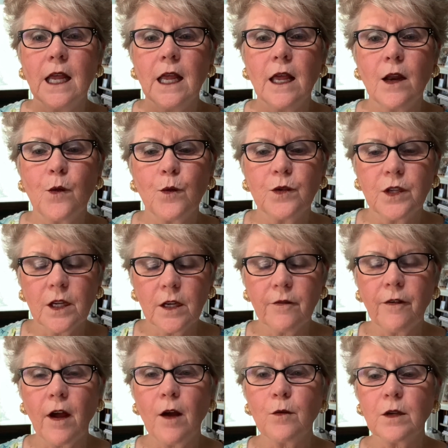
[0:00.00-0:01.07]
And it was as if
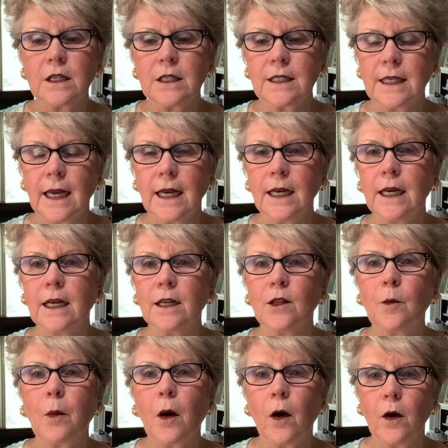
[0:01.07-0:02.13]
I was standing in
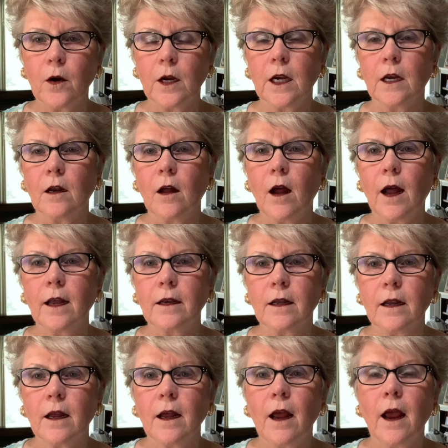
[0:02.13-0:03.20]
the parking lot
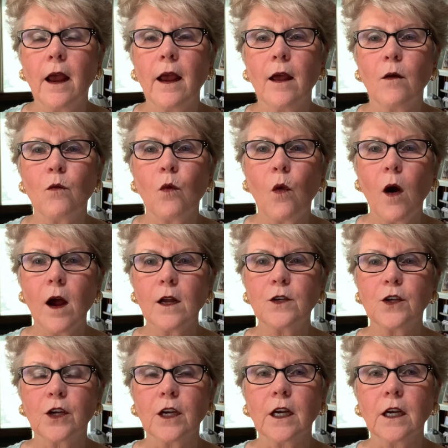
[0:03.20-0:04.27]
and
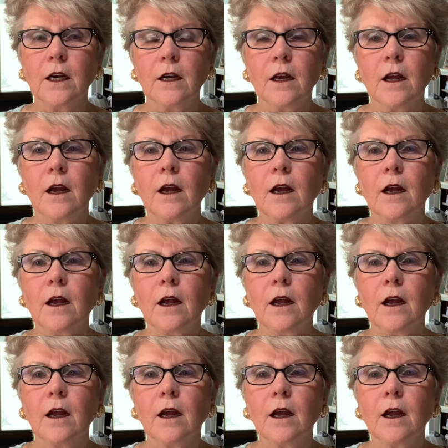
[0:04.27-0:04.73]
watching